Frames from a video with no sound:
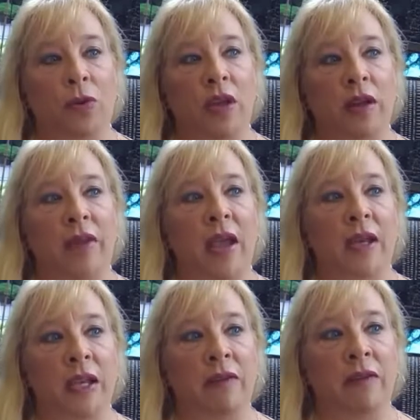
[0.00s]
if
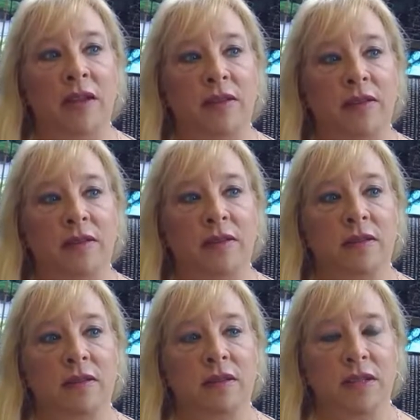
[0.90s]
any of this
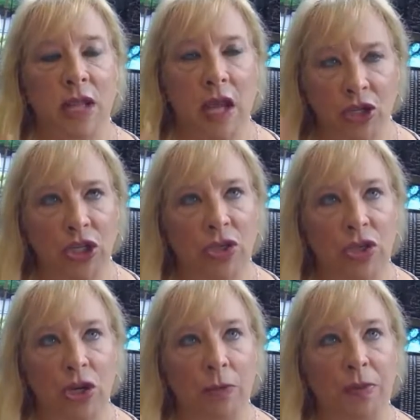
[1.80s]
touches you,